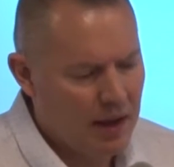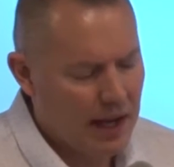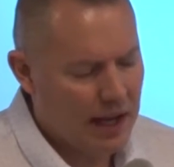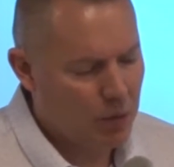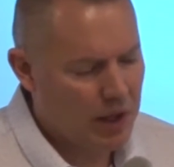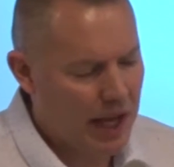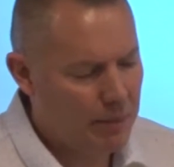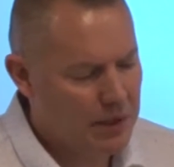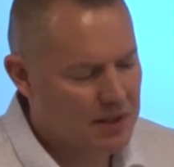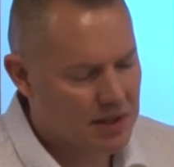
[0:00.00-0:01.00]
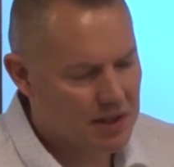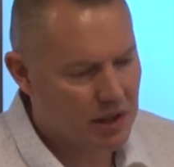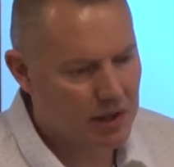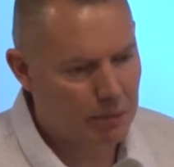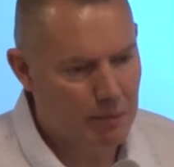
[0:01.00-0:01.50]
And what happens is the
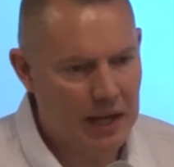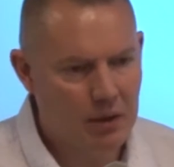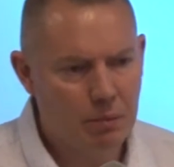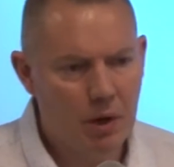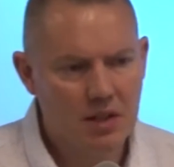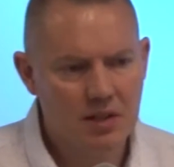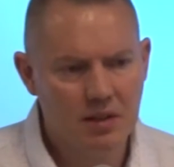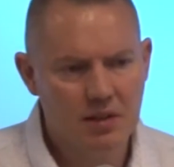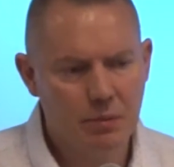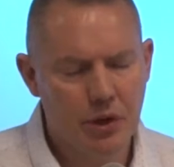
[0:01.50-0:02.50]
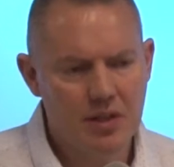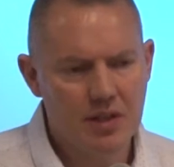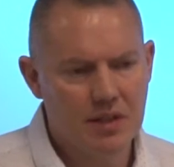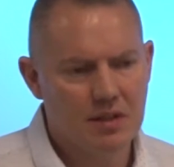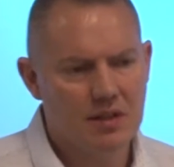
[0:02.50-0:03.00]
only manual parts in this
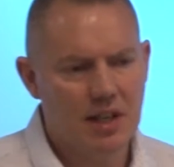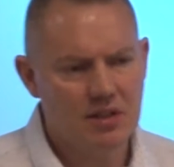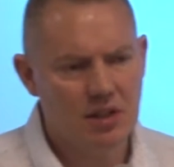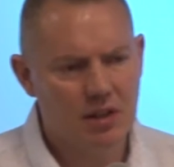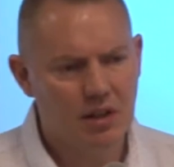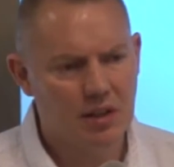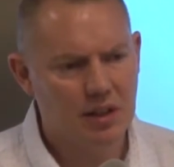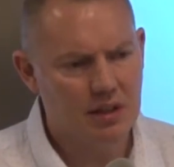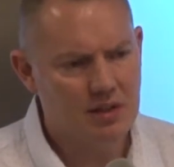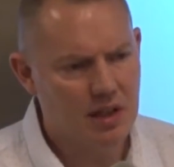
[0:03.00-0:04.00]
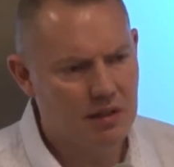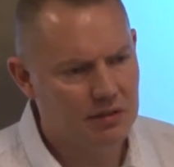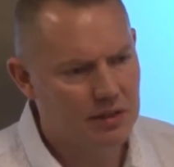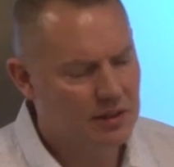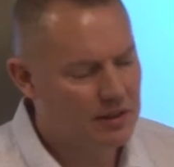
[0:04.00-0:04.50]
process is actually the coding itself.